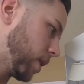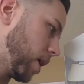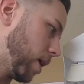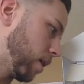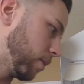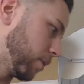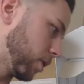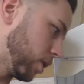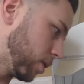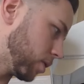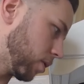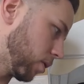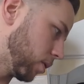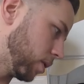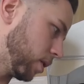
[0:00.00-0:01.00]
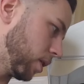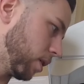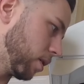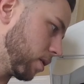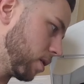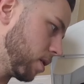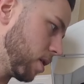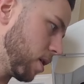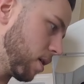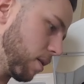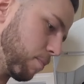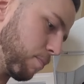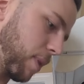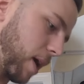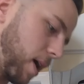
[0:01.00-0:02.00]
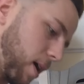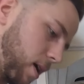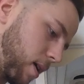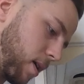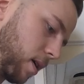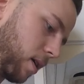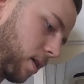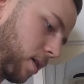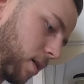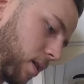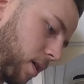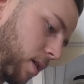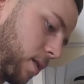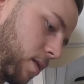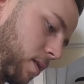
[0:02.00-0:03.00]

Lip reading: and I'm gonna turn the pan on.